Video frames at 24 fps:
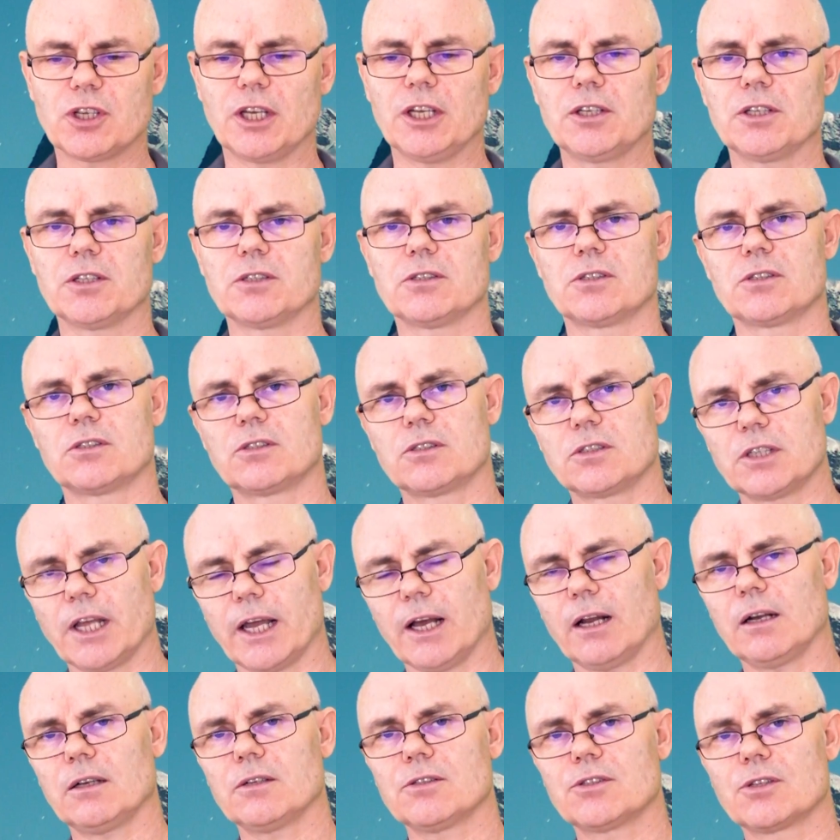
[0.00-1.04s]
the first
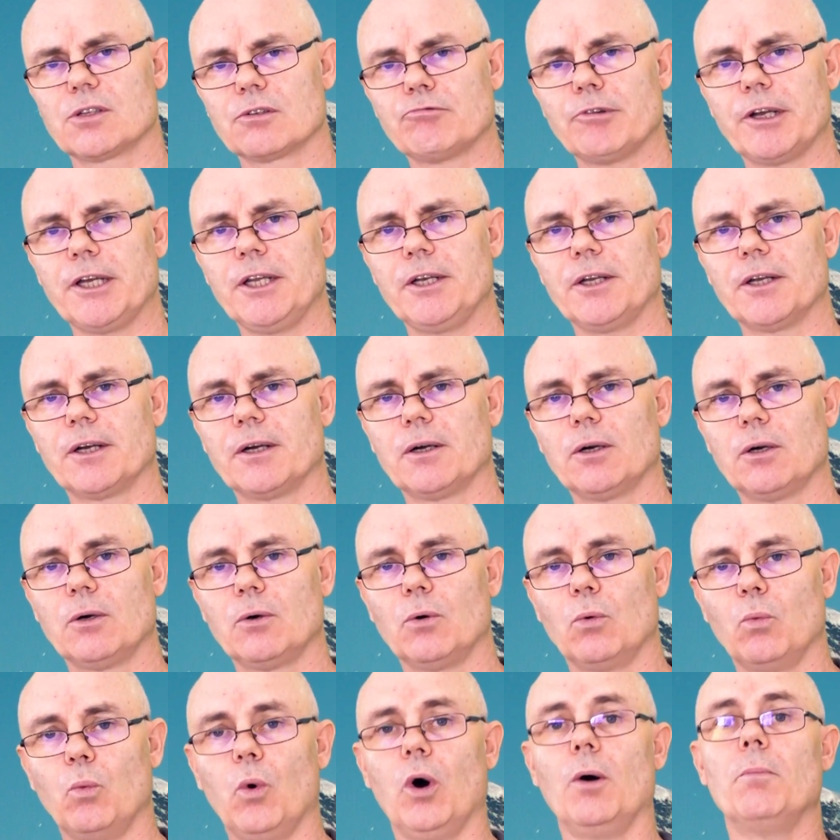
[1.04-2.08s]
sentence tells the
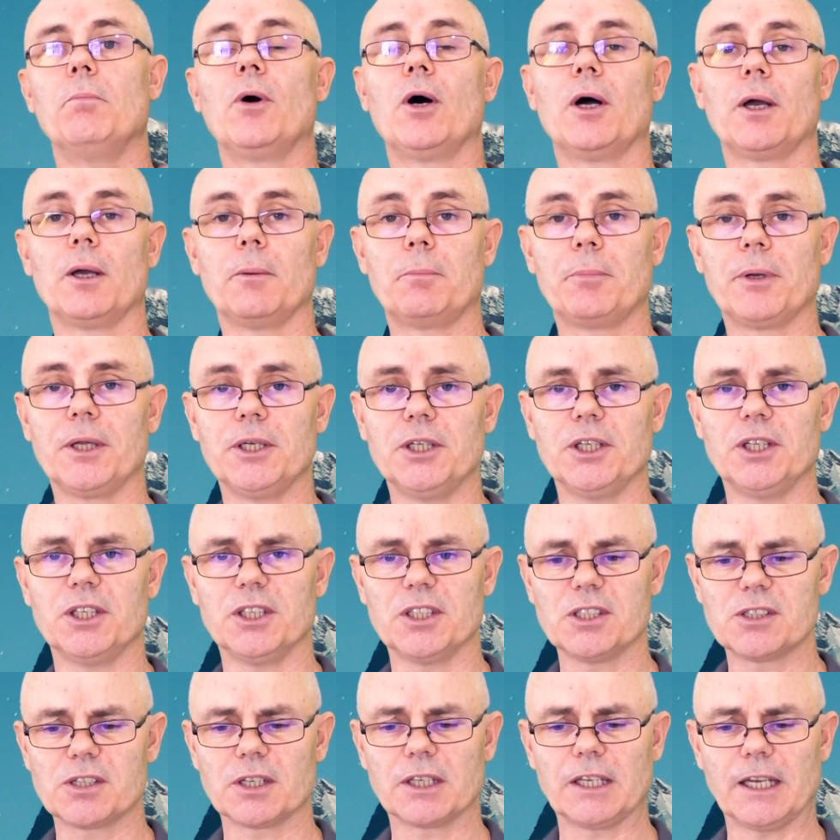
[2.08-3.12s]
reader what my
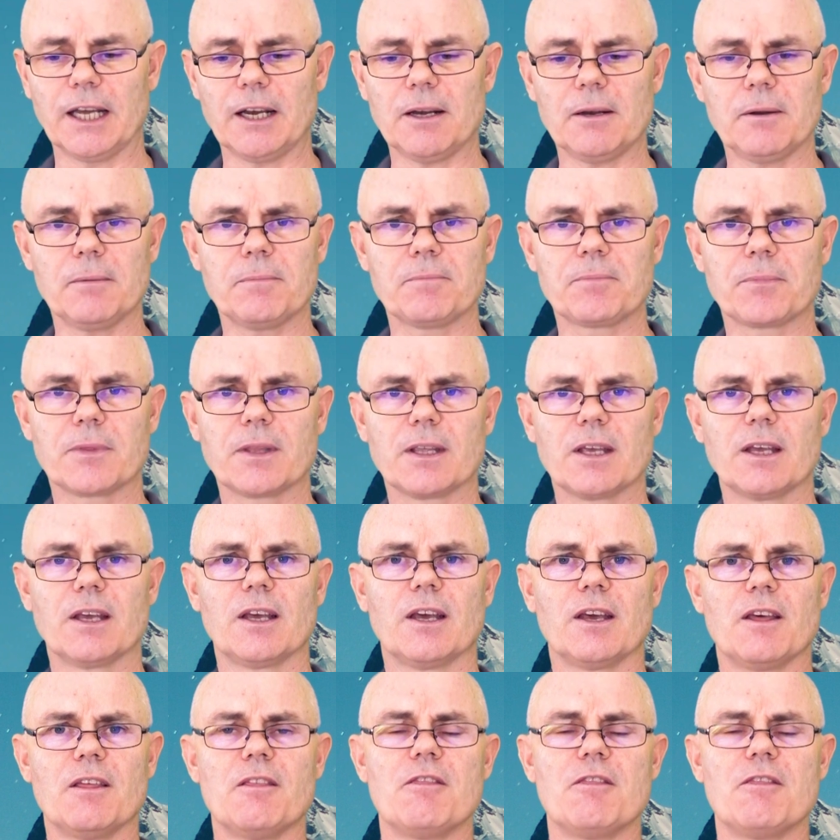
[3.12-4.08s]
opinion is again.